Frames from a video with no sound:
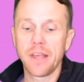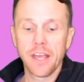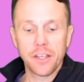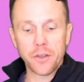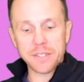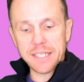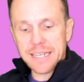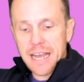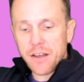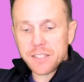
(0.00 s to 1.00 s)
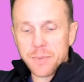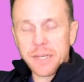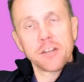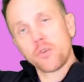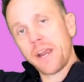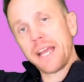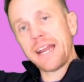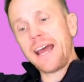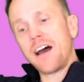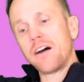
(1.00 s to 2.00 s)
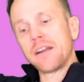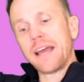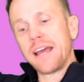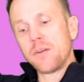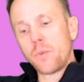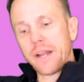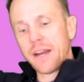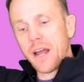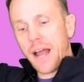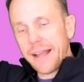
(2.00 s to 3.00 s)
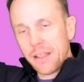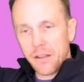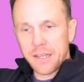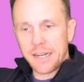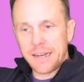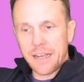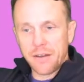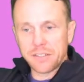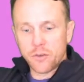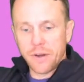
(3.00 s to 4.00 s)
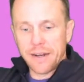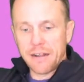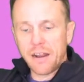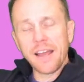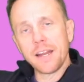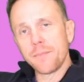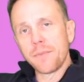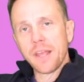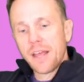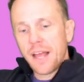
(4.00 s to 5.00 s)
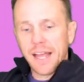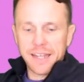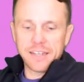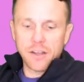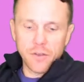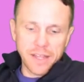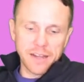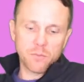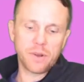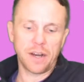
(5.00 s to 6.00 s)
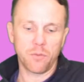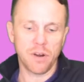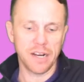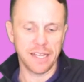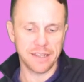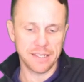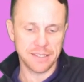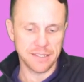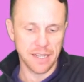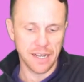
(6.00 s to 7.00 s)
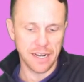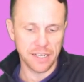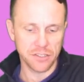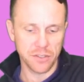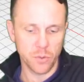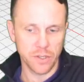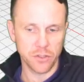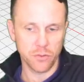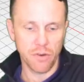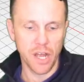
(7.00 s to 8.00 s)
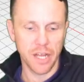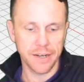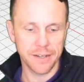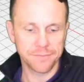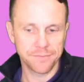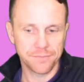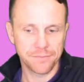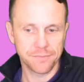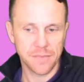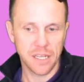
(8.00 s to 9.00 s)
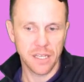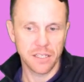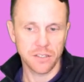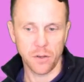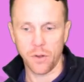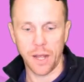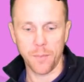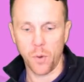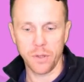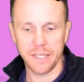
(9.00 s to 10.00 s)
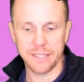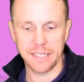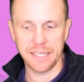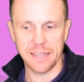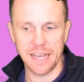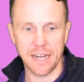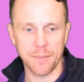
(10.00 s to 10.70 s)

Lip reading: You can see now it's been grayed out, and when I look at it now as a grayed out item, I know that when I run it, this is not actually going to run. So I'm only seeing that.